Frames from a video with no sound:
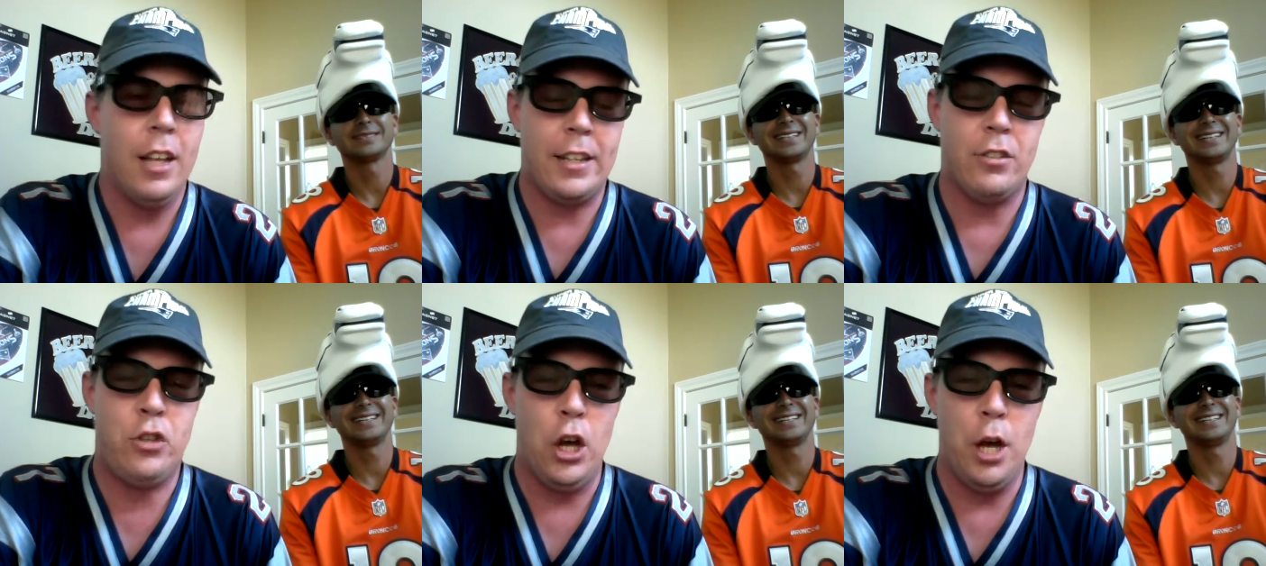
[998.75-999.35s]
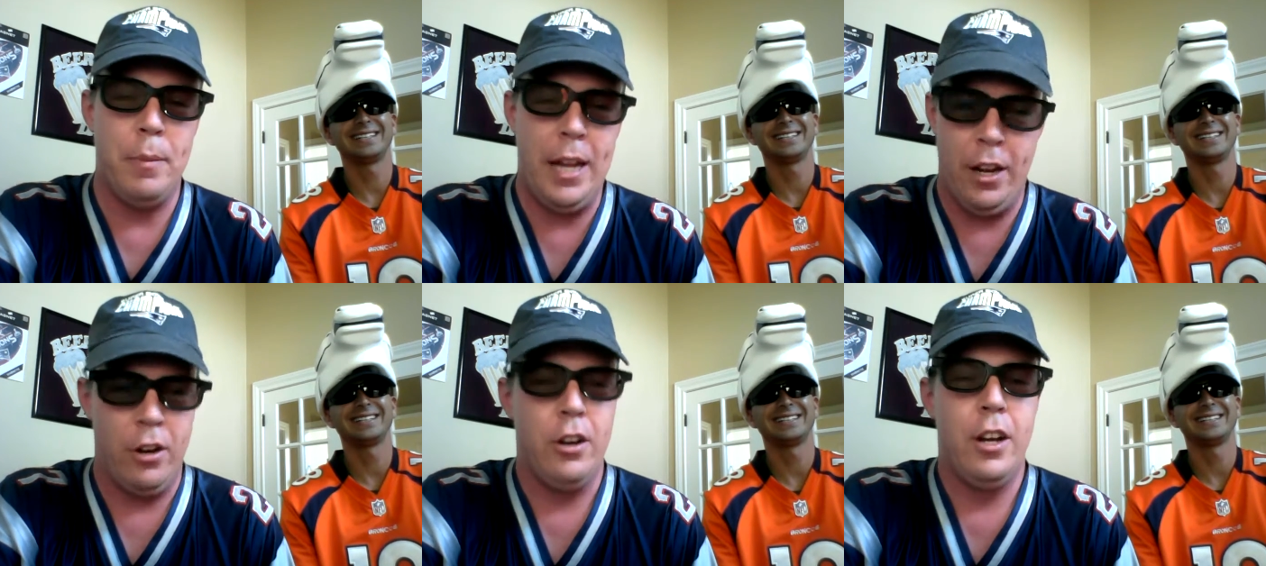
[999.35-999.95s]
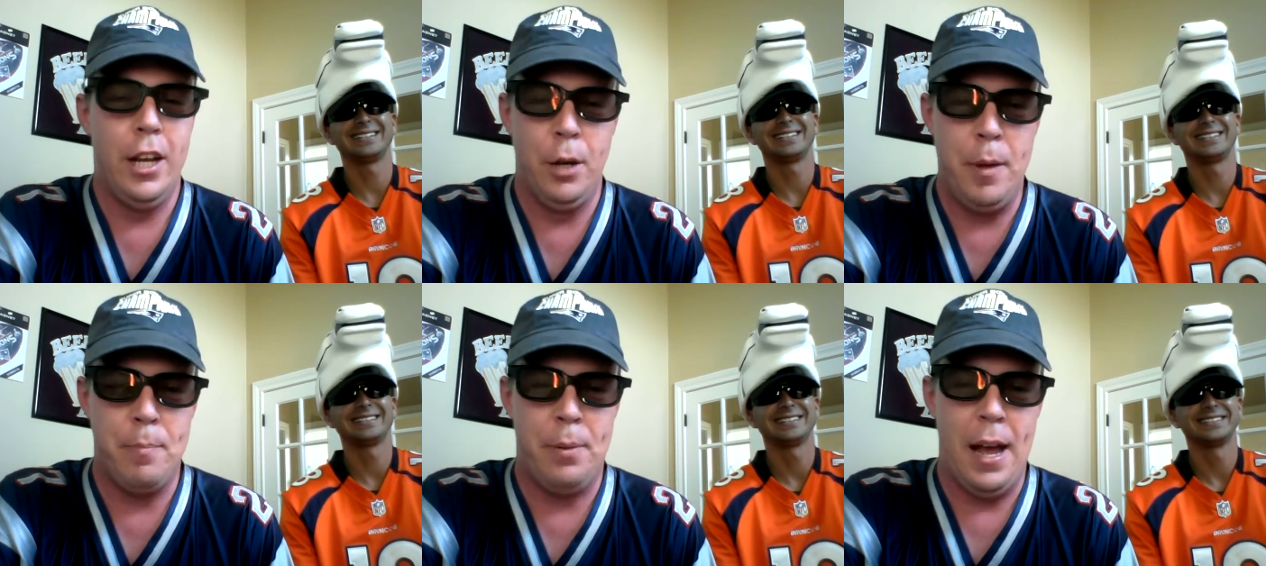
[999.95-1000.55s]
Speaker 1: Like the Terminator, he'll
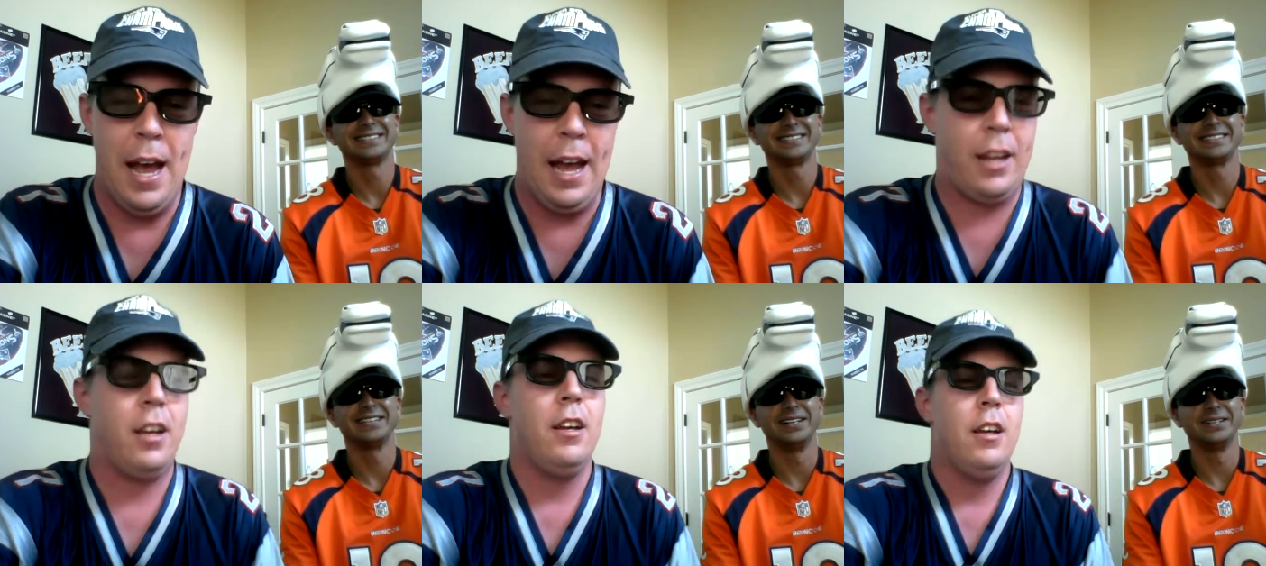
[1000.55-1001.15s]
be back.